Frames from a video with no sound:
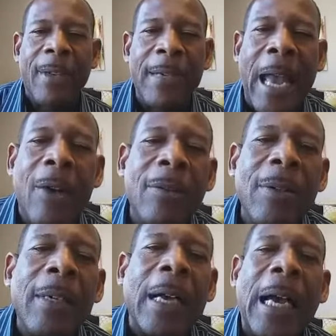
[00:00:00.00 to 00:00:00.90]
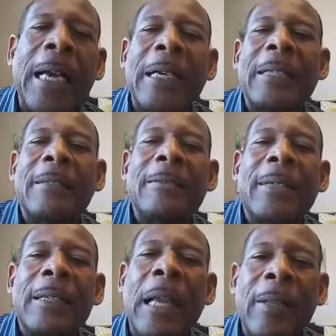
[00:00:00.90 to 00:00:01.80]
Now, by
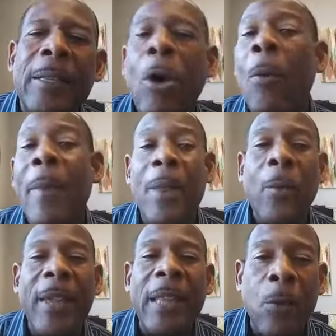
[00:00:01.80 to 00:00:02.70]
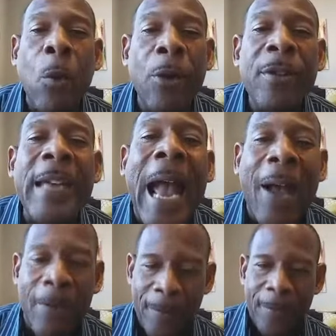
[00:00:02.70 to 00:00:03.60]
the way, that word
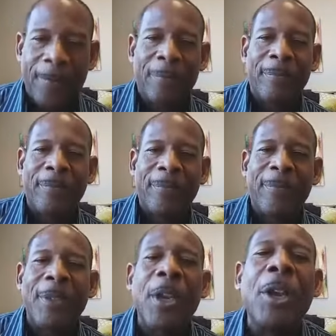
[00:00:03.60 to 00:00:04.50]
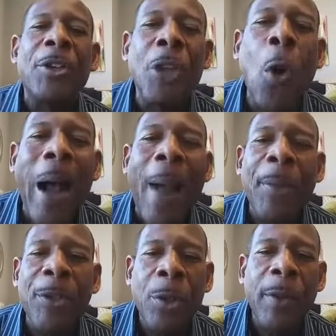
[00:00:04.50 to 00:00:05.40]
now, no
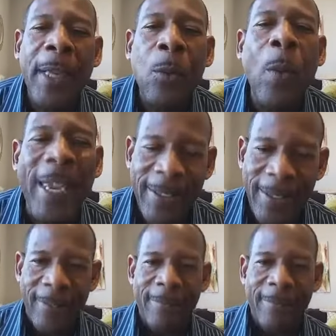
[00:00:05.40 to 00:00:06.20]
opportunity wasted.